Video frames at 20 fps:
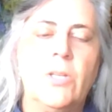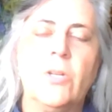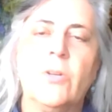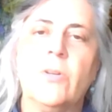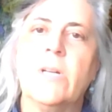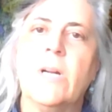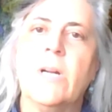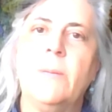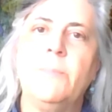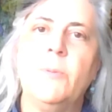
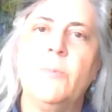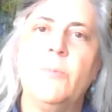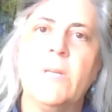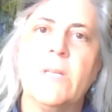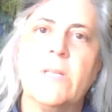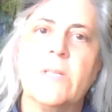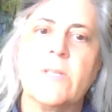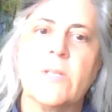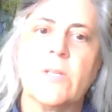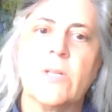A couple
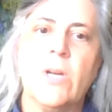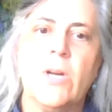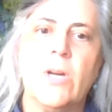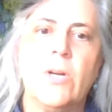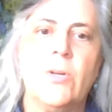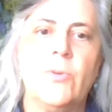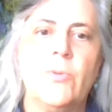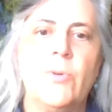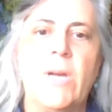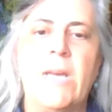weeks
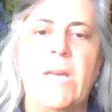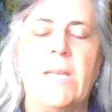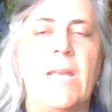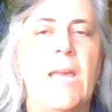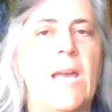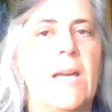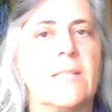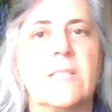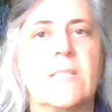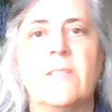ago, an
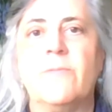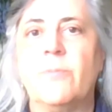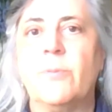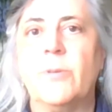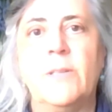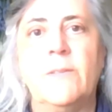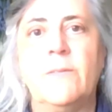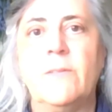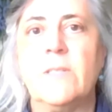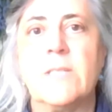active,
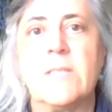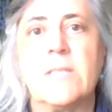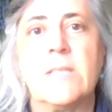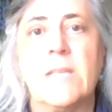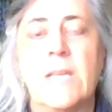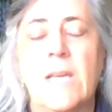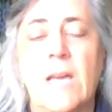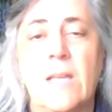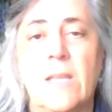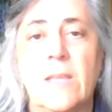
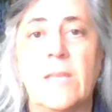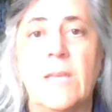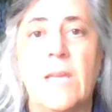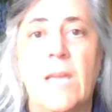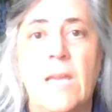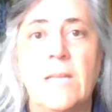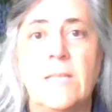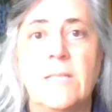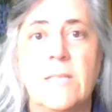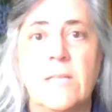previously
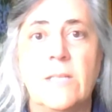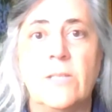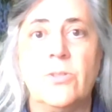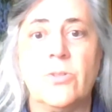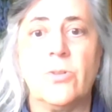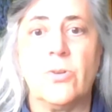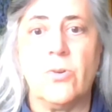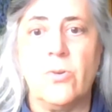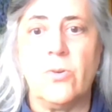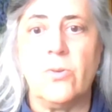healthy
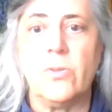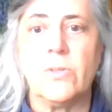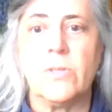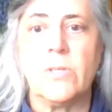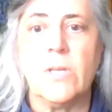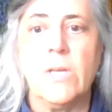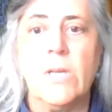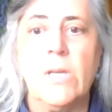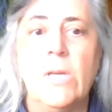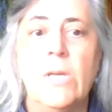18-year-old
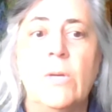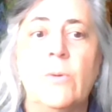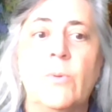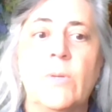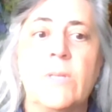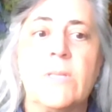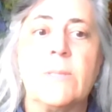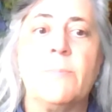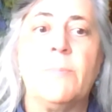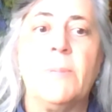
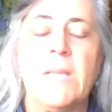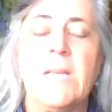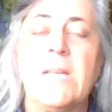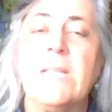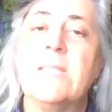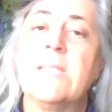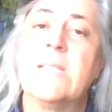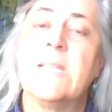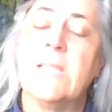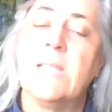was
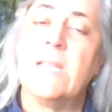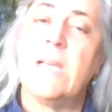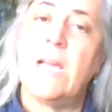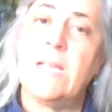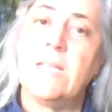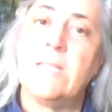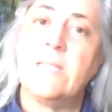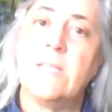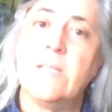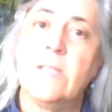placed in the
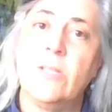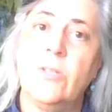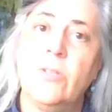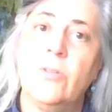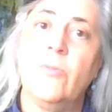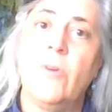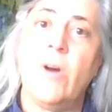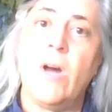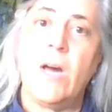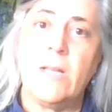
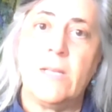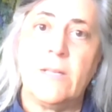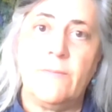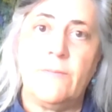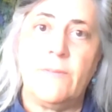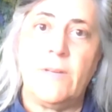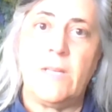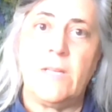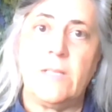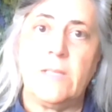ICU on a
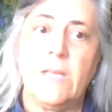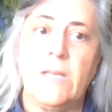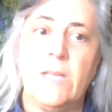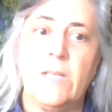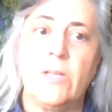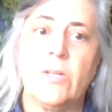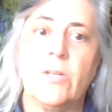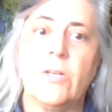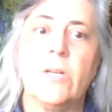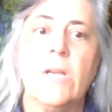
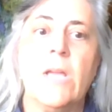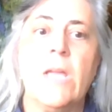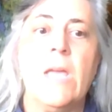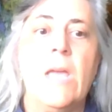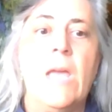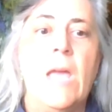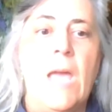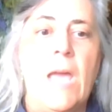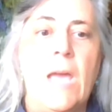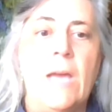ventilator
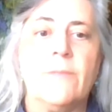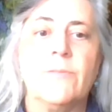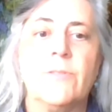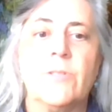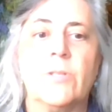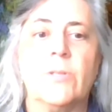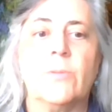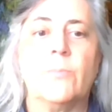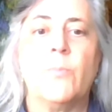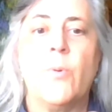
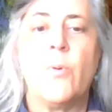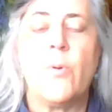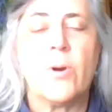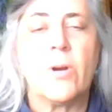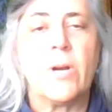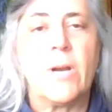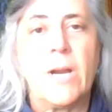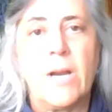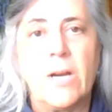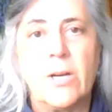after
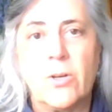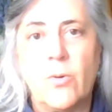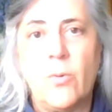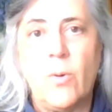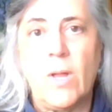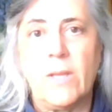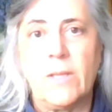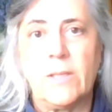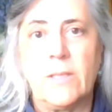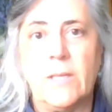poor air
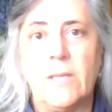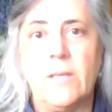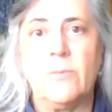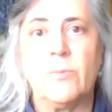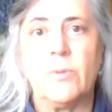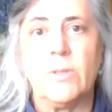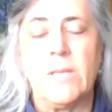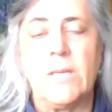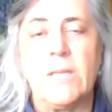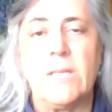quality
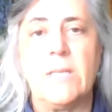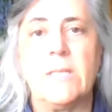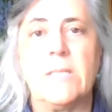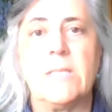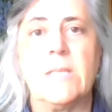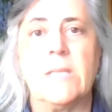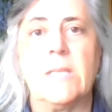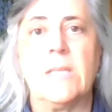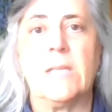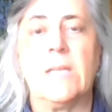related
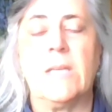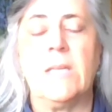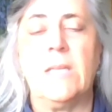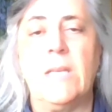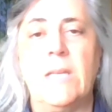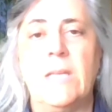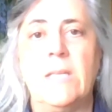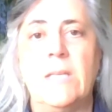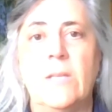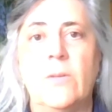to the
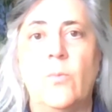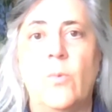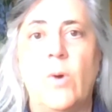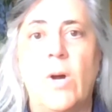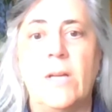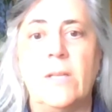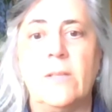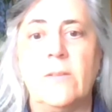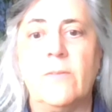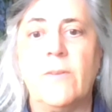Canadian
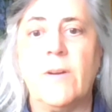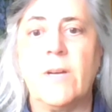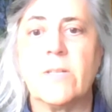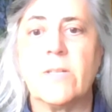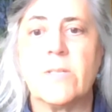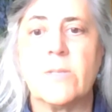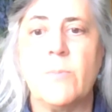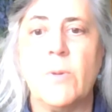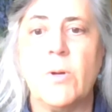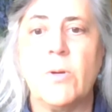
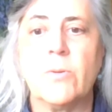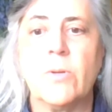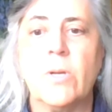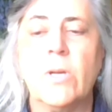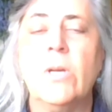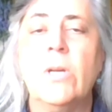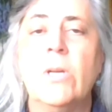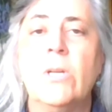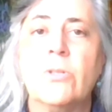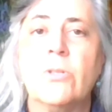wildfire smoke
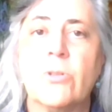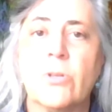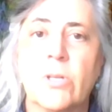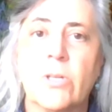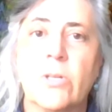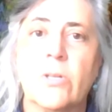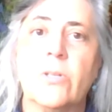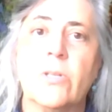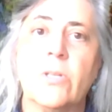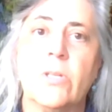
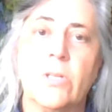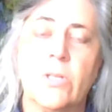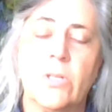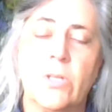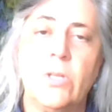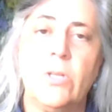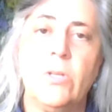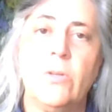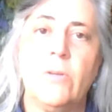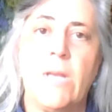triggered an
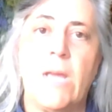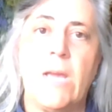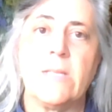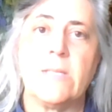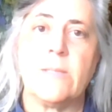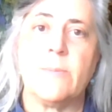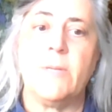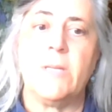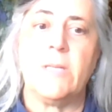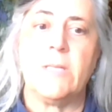acute
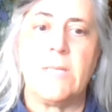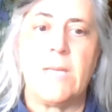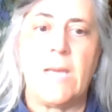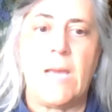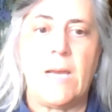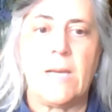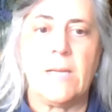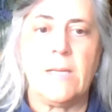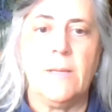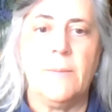asthma
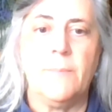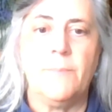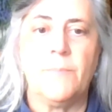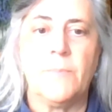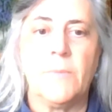attack.